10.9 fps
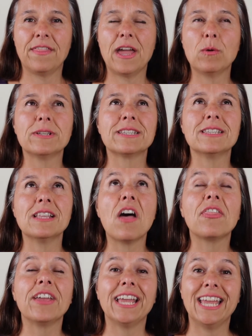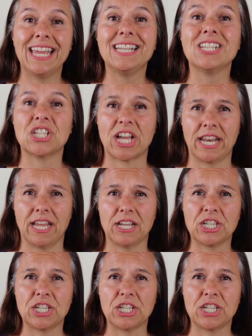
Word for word: There was nothing in Janet.